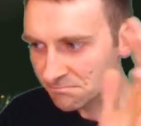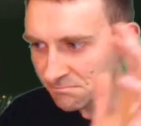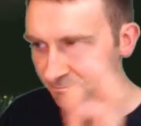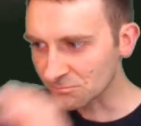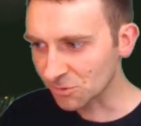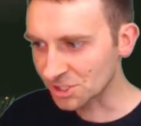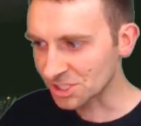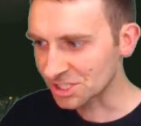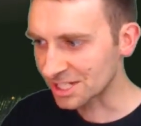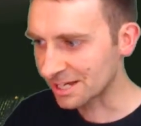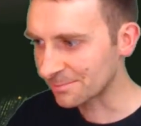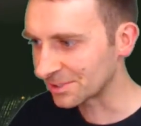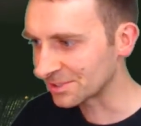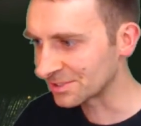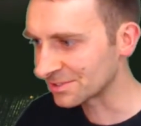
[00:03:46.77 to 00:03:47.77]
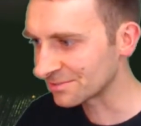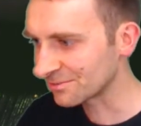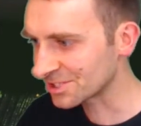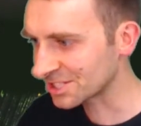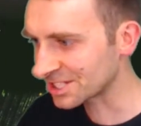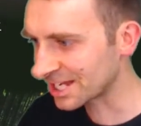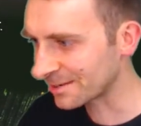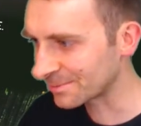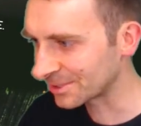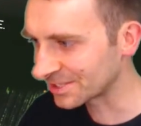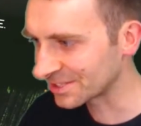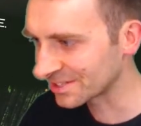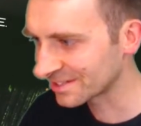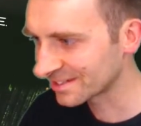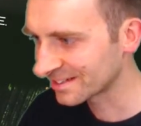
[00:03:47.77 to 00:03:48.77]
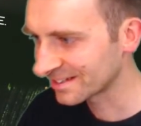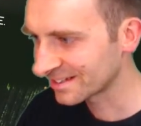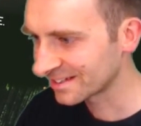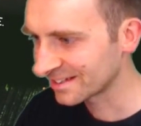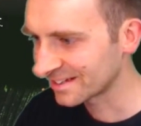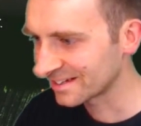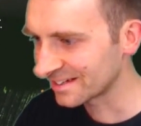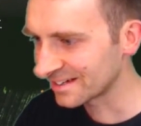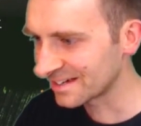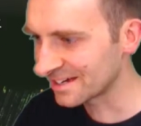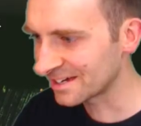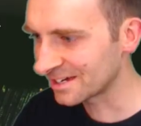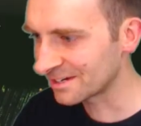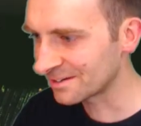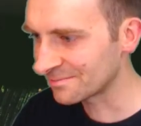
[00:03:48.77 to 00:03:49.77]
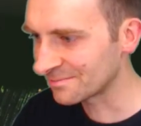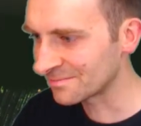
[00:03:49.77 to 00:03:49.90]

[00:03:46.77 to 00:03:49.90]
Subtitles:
What just happened? What just happened? Okay,